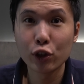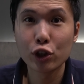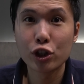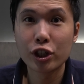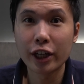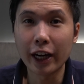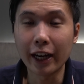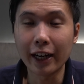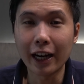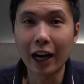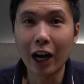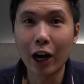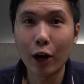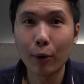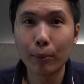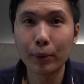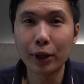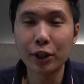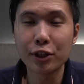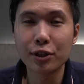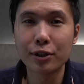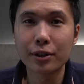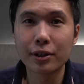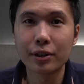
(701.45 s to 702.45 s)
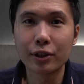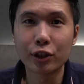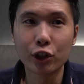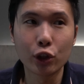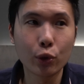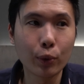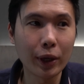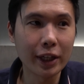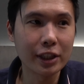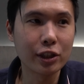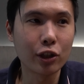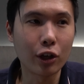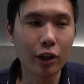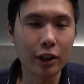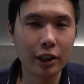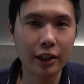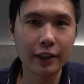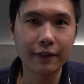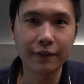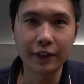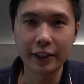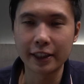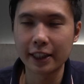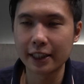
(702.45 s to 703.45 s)
want to check how much US dollar
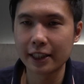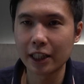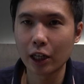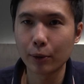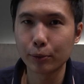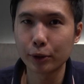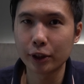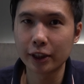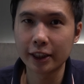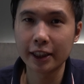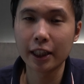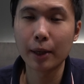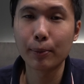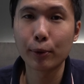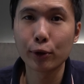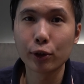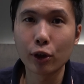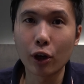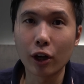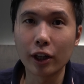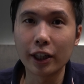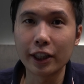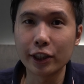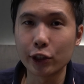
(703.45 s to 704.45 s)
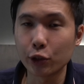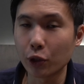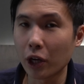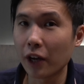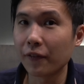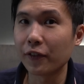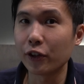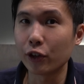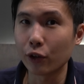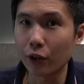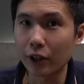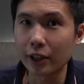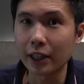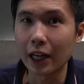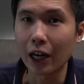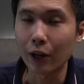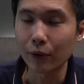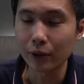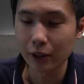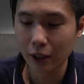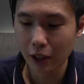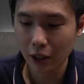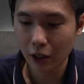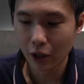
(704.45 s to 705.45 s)
versus how much Singapore dollars you have in your
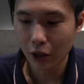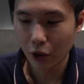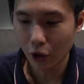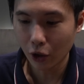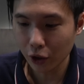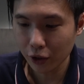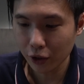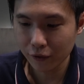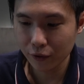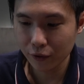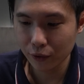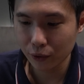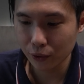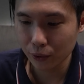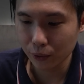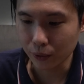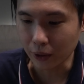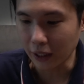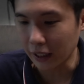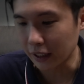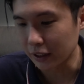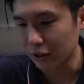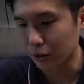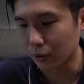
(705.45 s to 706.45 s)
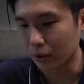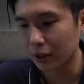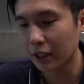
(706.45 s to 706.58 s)
account, all you have to do is to